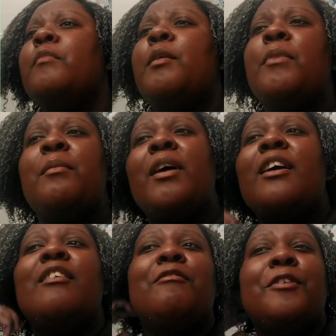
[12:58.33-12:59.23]
It made my
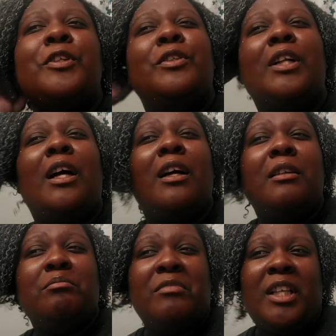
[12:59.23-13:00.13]
hair feel
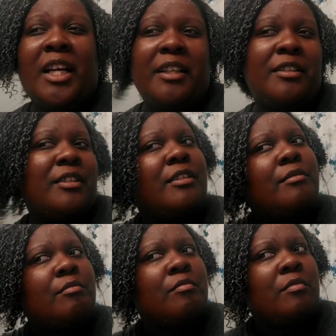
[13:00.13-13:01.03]
nice.